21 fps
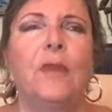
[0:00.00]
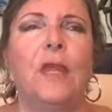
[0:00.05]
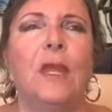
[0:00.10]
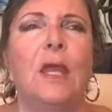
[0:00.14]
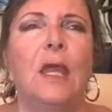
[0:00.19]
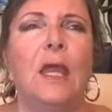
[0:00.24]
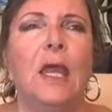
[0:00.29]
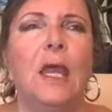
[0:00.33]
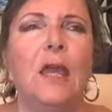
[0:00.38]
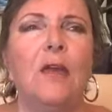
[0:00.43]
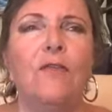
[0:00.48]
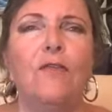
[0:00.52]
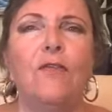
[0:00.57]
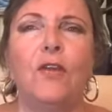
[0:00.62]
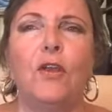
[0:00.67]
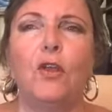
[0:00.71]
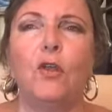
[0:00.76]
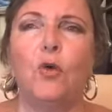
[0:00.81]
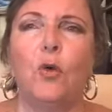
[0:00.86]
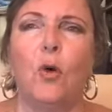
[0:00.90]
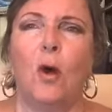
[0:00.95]
If
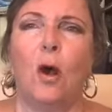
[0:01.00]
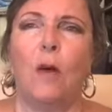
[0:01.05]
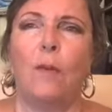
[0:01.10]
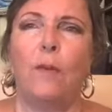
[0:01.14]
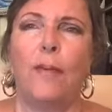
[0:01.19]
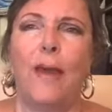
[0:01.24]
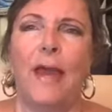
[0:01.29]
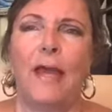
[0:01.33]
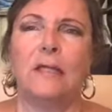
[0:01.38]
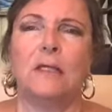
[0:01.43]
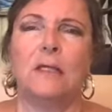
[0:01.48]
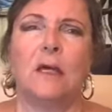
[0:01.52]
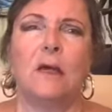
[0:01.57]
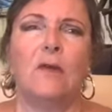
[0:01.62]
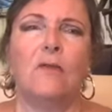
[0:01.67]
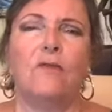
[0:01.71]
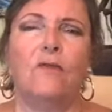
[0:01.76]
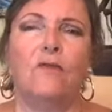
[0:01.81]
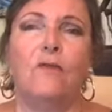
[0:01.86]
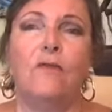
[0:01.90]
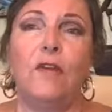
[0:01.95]
you are better
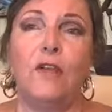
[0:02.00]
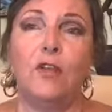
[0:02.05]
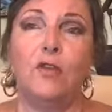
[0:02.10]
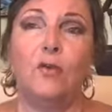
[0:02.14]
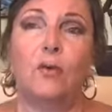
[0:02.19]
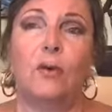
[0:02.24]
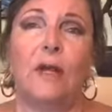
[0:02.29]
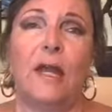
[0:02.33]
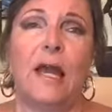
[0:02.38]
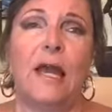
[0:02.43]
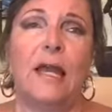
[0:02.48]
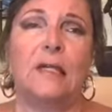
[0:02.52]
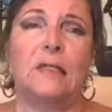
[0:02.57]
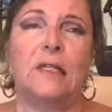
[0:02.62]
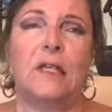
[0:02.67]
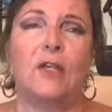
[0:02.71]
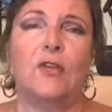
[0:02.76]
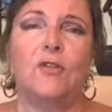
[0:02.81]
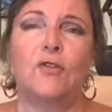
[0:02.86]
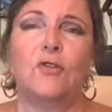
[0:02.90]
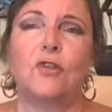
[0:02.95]

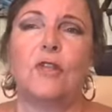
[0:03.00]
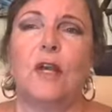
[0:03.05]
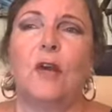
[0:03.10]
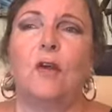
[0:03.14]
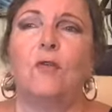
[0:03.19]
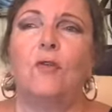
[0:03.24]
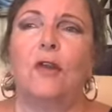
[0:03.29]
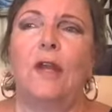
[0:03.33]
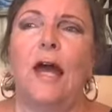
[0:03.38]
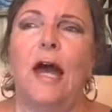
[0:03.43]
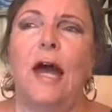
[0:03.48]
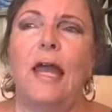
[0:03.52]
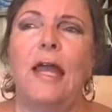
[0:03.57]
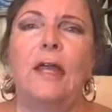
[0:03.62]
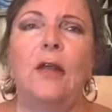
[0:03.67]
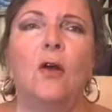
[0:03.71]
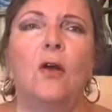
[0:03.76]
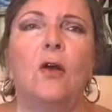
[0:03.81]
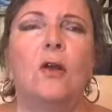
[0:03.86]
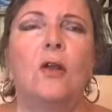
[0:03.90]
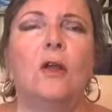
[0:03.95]
visualizing yourself lying
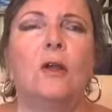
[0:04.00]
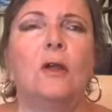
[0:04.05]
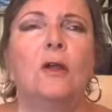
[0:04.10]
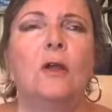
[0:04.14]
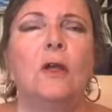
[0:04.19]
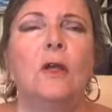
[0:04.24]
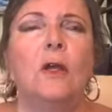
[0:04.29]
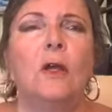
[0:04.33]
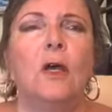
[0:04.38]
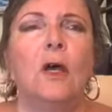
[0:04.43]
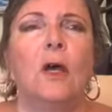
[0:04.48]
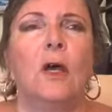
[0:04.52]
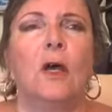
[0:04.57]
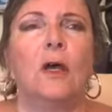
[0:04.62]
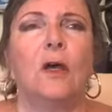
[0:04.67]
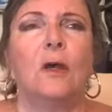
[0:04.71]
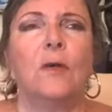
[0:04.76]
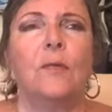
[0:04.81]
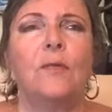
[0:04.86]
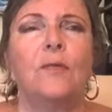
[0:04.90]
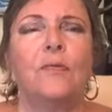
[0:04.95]
on
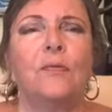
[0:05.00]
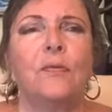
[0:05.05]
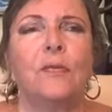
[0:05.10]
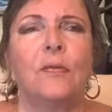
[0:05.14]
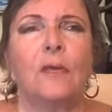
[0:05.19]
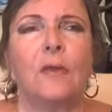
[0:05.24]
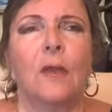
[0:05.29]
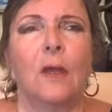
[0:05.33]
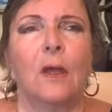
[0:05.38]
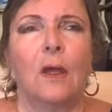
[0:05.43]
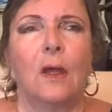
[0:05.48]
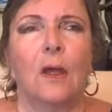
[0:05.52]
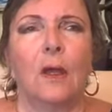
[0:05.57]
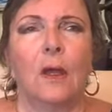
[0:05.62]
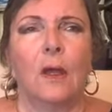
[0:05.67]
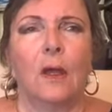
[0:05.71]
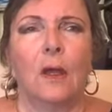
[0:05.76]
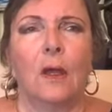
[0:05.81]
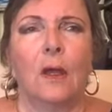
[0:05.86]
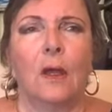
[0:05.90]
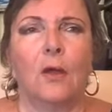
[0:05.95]

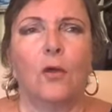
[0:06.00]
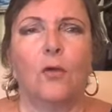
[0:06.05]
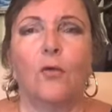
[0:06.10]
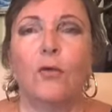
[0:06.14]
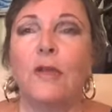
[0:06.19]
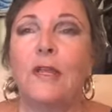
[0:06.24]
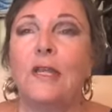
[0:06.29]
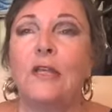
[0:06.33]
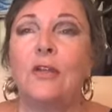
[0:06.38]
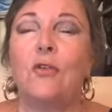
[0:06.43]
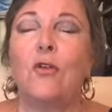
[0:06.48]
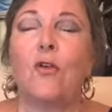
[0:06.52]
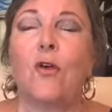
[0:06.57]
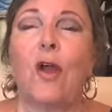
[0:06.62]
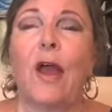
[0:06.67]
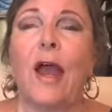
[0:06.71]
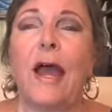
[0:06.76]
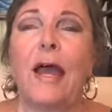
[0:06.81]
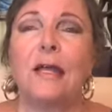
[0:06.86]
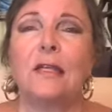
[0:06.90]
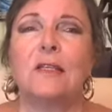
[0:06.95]
a green
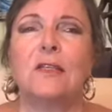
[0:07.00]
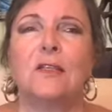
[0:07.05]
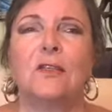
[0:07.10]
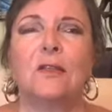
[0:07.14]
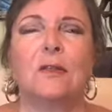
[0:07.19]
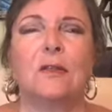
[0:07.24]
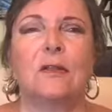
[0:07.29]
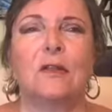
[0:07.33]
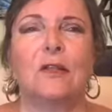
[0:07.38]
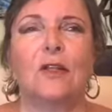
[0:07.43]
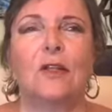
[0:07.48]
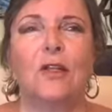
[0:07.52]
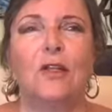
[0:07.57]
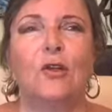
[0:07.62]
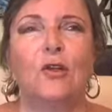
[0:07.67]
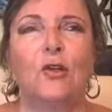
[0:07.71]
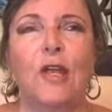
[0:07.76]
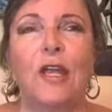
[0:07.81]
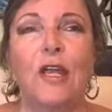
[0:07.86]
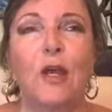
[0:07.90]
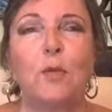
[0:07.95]
grass,
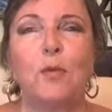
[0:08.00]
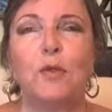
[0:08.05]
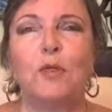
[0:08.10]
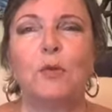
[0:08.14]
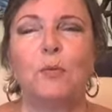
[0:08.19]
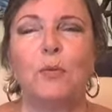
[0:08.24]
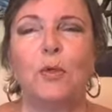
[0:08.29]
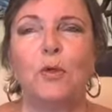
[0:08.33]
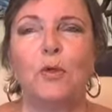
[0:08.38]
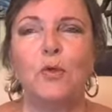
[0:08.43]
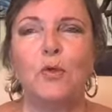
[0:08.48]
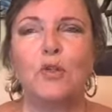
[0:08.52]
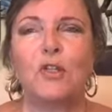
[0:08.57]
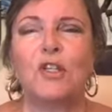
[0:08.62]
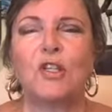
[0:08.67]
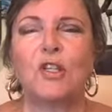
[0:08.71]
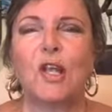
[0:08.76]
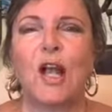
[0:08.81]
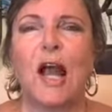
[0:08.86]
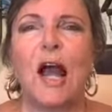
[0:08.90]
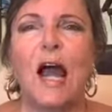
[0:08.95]
looking up at a blue
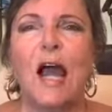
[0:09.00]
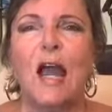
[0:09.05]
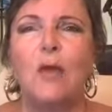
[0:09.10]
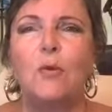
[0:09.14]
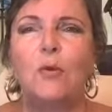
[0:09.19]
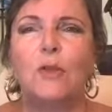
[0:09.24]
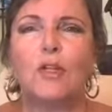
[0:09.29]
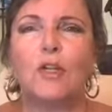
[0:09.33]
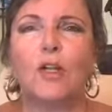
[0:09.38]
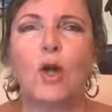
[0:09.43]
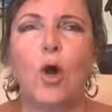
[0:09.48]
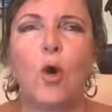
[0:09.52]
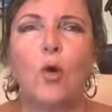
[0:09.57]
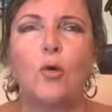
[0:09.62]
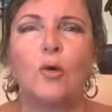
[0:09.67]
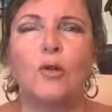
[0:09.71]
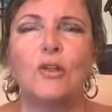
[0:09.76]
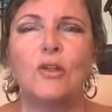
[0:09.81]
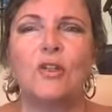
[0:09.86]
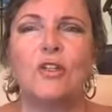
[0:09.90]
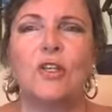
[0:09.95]
sky with the
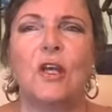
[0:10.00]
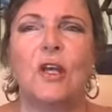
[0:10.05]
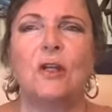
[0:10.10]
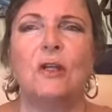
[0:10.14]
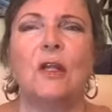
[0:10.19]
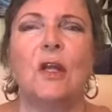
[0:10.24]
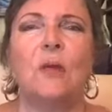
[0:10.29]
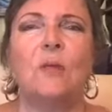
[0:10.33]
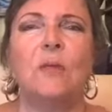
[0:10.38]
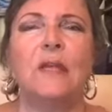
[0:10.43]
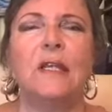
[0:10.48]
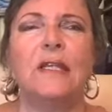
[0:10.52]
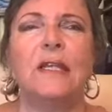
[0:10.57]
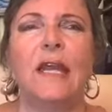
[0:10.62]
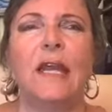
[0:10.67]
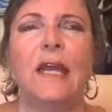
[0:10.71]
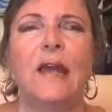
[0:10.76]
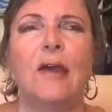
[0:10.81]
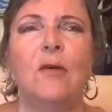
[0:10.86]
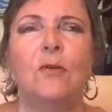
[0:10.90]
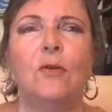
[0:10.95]
golden sun coming
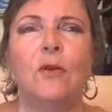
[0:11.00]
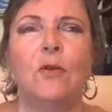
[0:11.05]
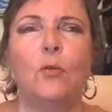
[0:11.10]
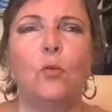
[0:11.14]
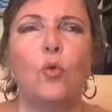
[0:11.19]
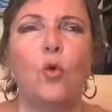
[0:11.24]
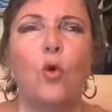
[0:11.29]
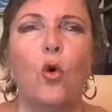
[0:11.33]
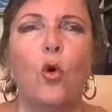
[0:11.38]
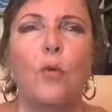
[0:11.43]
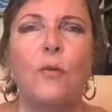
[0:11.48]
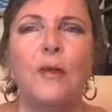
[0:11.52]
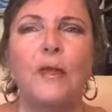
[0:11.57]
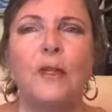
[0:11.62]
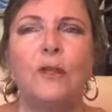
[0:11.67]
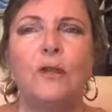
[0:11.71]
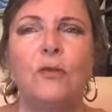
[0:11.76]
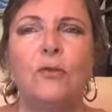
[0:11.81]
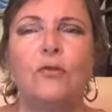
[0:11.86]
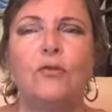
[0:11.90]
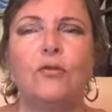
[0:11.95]
down and warming
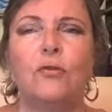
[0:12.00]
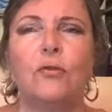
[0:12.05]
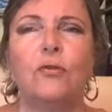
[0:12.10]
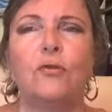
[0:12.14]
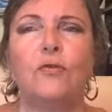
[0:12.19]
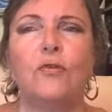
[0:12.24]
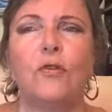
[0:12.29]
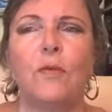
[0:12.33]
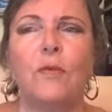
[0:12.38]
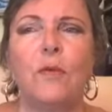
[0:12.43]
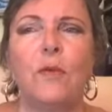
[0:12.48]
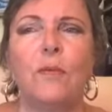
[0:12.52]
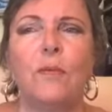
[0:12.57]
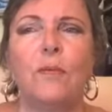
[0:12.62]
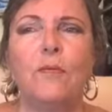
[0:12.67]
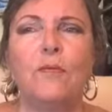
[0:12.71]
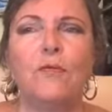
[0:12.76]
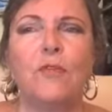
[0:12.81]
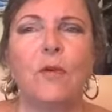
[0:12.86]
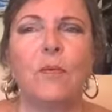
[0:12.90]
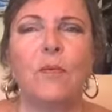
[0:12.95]
you through from
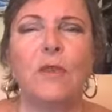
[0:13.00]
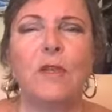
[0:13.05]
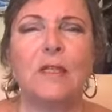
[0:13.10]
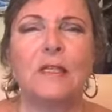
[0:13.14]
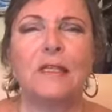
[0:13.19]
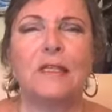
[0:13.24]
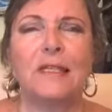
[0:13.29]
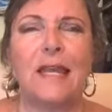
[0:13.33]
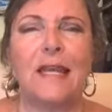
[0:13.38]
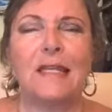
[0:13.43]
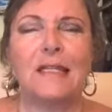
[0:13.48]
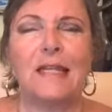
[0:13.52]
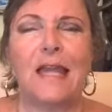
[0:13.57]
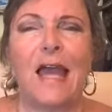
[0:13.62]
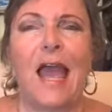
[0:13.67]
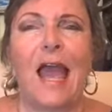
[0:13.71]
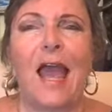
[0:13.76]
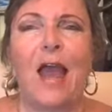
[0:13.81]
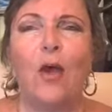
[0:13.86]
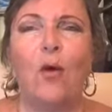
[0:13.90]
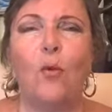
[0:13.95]
the center
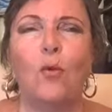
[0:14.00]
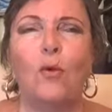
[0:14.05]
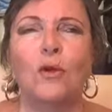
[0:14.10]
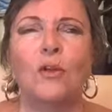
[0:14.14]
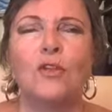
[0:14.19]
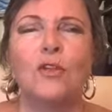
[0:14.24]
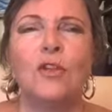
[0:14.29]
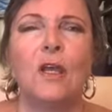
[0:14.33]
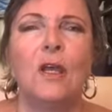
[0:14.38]
outwards,